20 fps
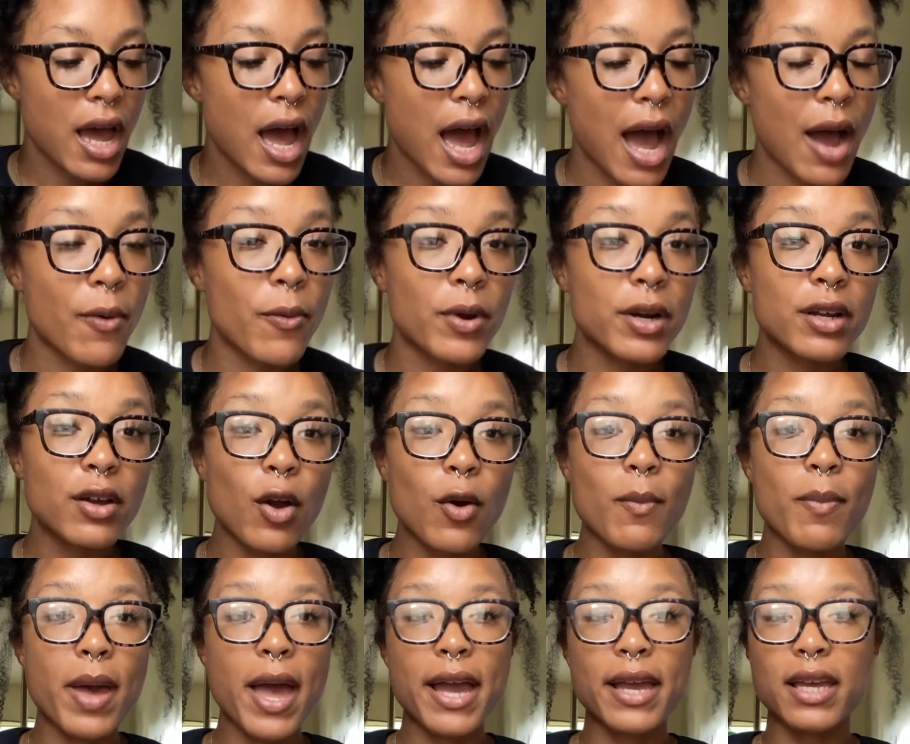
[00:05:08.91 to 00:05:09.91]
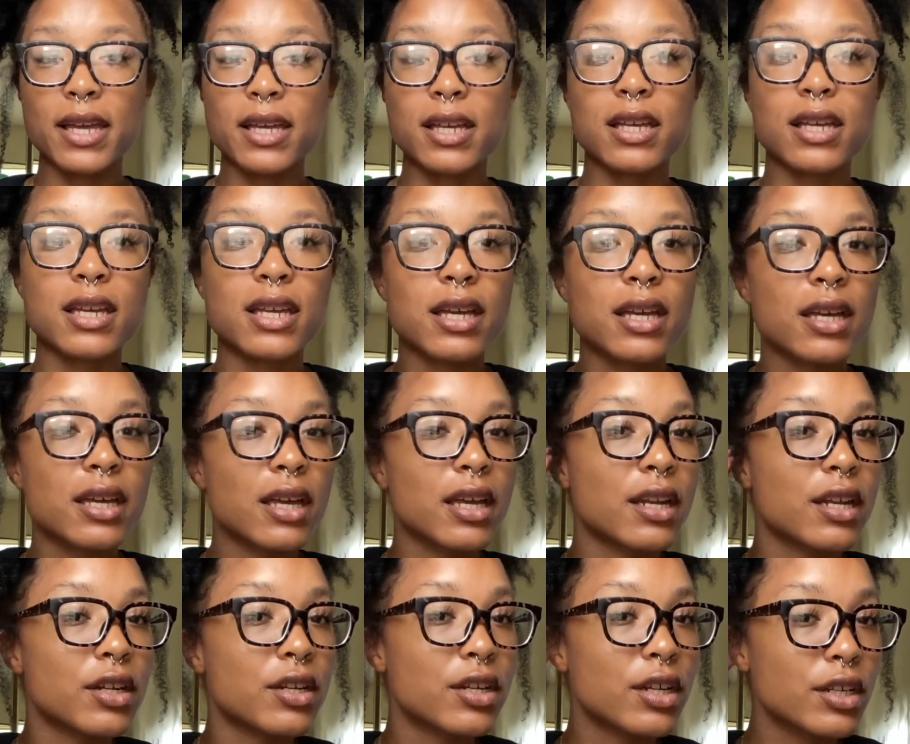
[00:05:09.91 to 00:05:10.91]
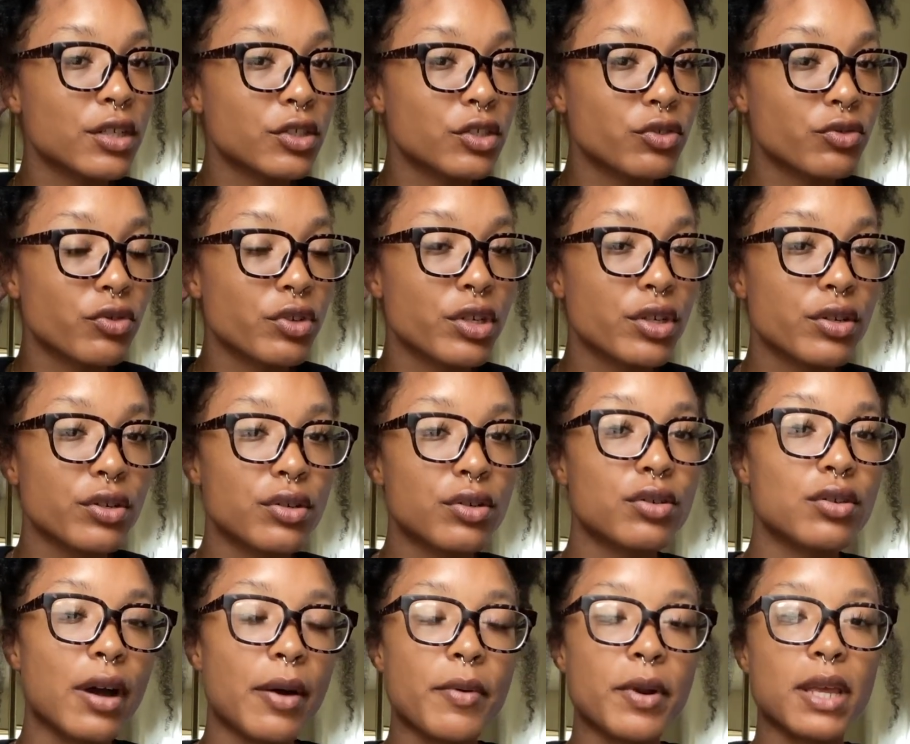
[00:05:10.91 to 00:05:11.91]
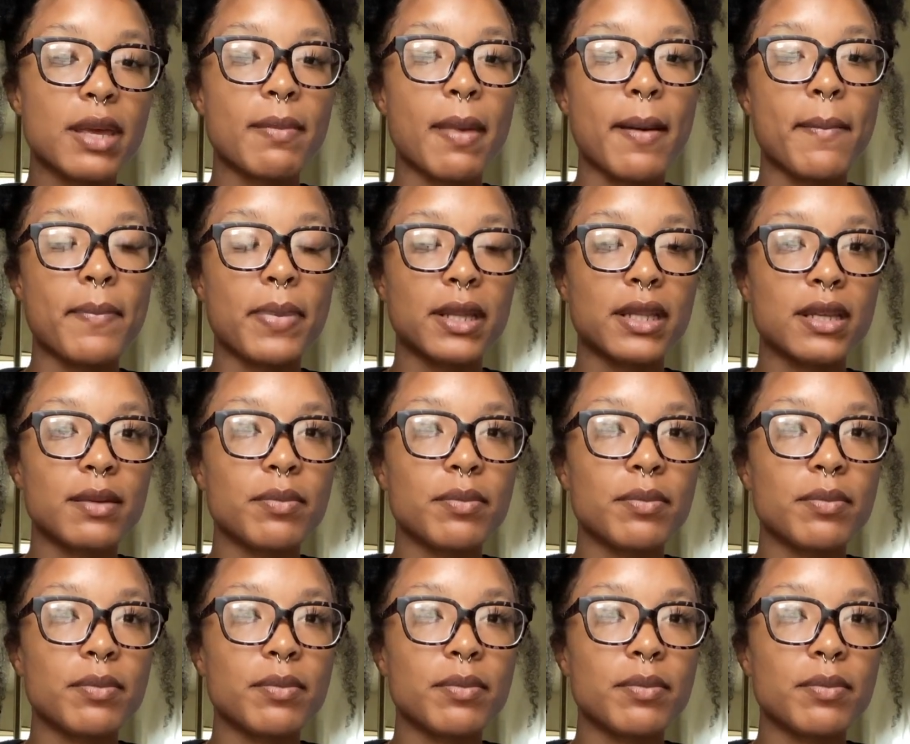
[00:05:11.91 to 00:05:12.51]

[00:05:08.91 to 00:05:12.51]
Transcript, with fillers: i want to go back and get an industrial i want to get my belly